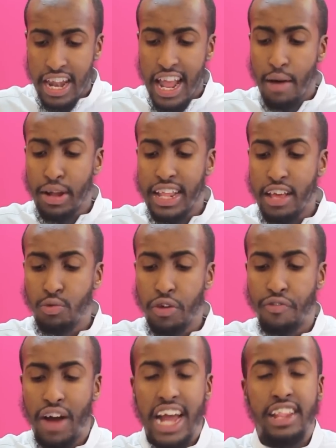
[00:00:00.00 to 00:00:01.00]
Nowadays we
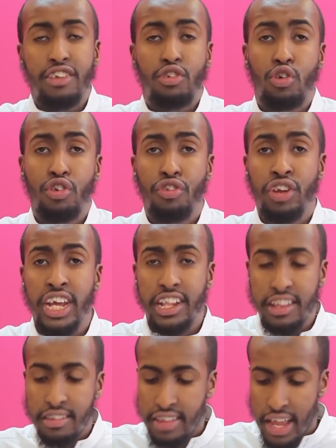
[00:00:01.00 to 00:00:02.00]
find this
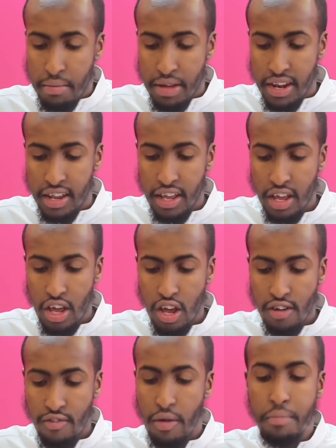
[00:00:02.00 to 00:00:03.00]
contradicting statement
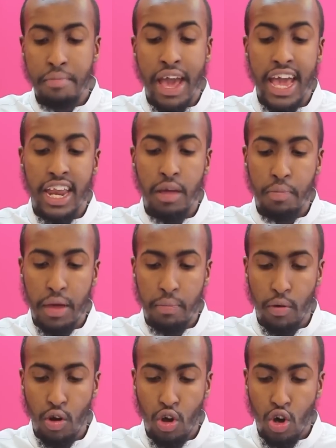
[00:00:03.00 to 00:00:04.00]
from many
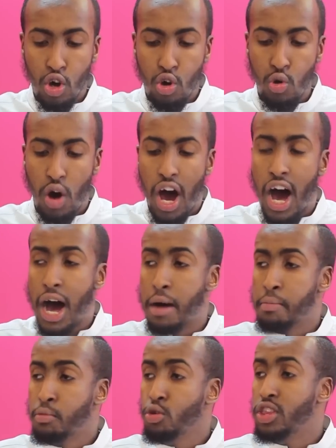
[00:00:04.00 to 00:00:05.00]
people who
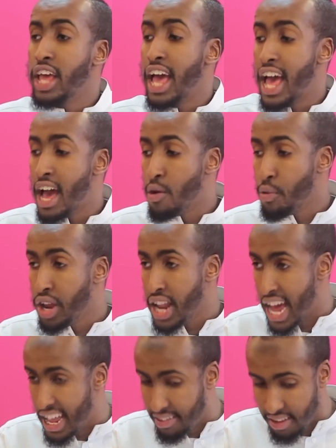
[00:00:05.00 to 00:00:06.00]
are
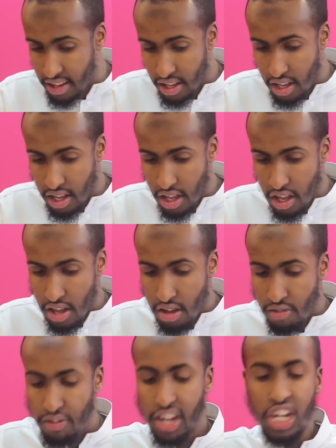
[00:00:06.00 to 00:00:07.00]
mutahawinat
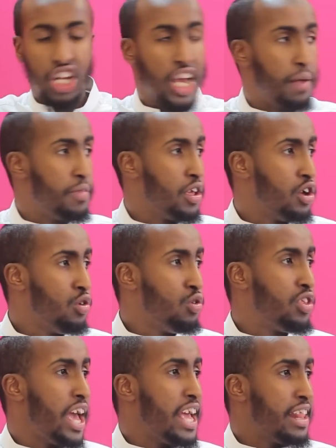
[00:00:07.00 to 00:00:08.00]
fil hijab, who
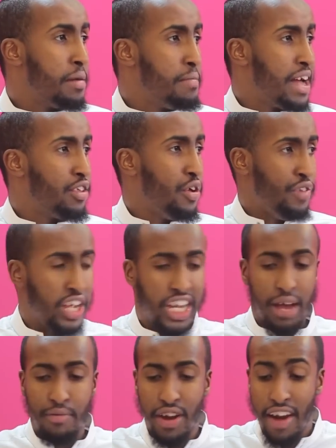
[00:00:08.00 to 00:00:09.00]
take the matter of
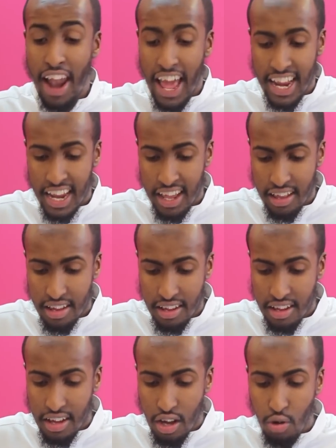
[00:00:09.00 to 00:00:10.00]
hijab very lightly,
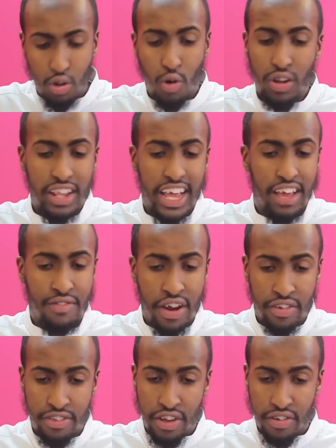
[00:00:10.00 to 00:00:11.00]
who don't take it
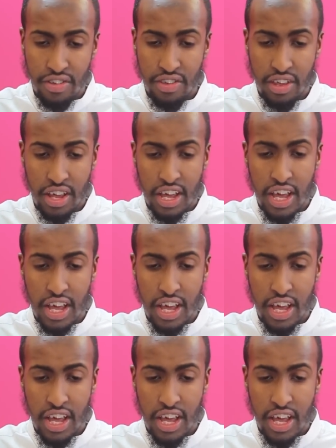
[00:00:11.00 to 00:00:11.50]
very serious.